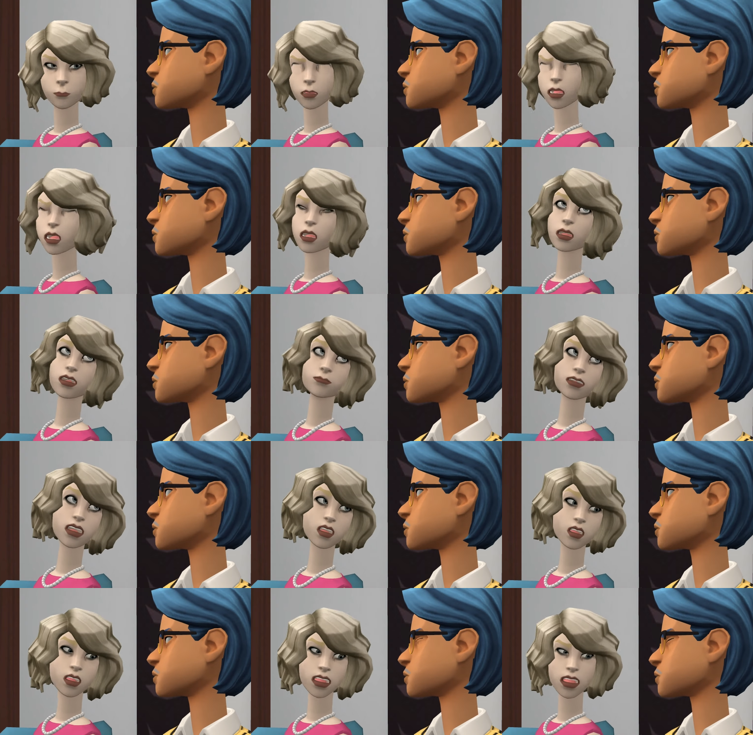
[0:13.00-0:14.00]
Speaker 1: The
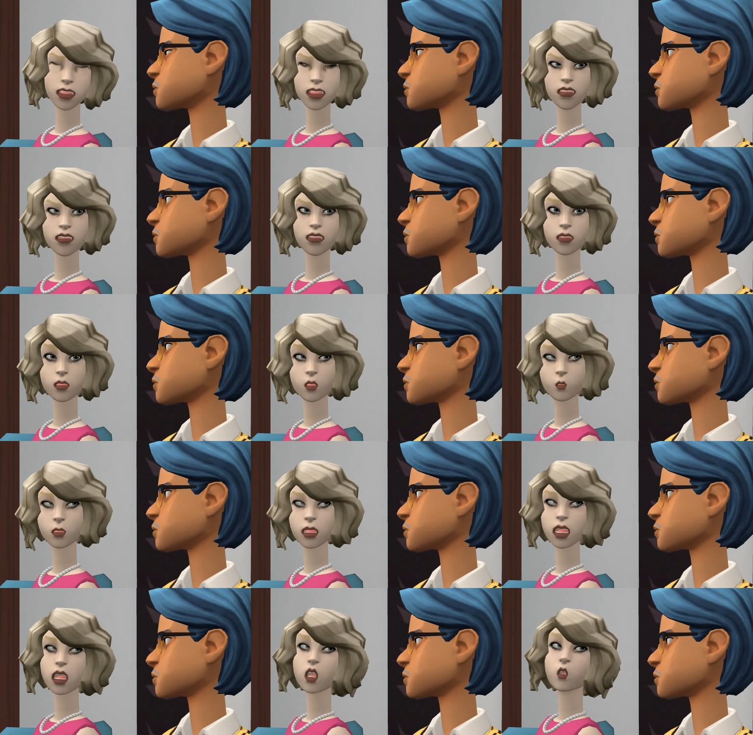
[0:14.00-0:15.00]
grandmother just folds
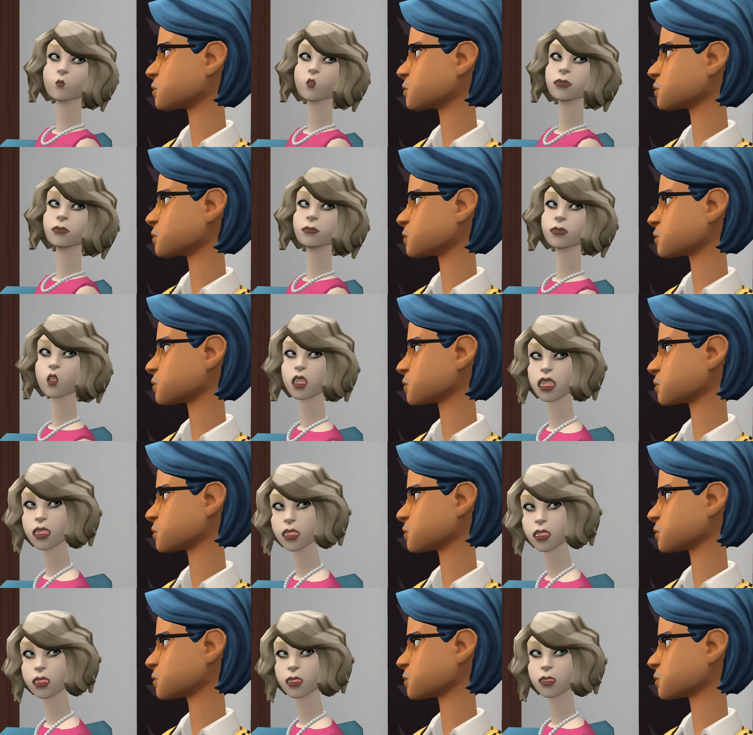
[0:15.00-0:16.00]
her arms. What
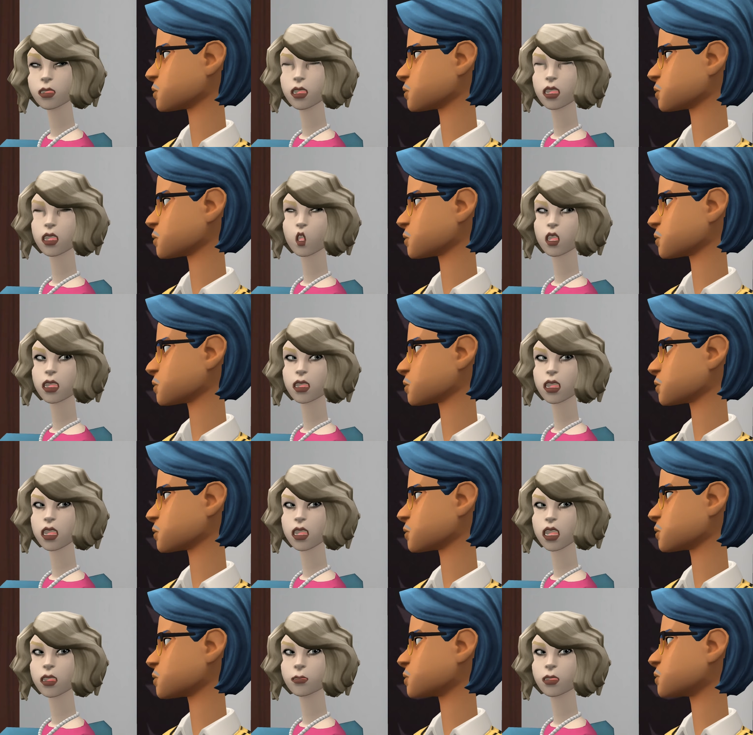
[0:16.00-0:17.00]
can I say to this
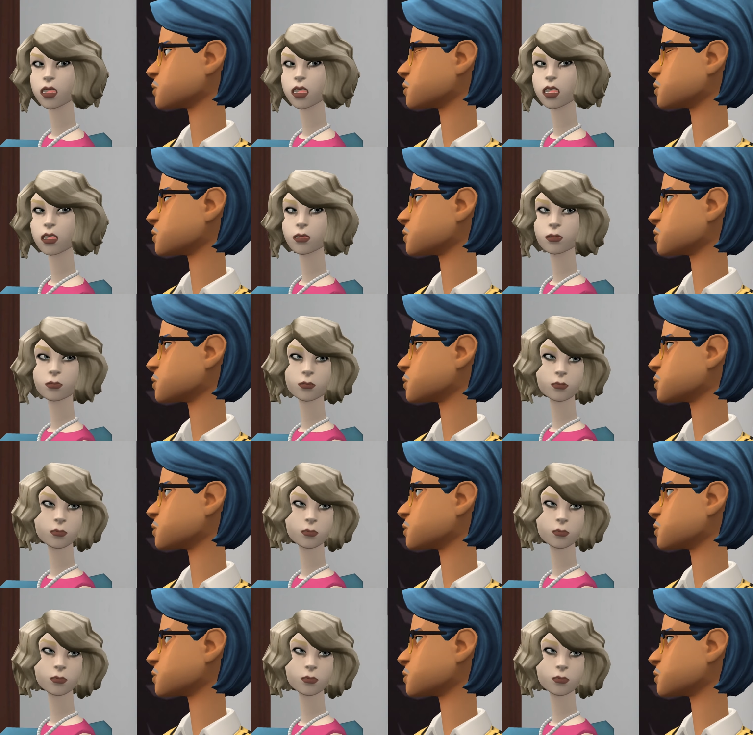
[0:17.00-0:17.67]
little boy?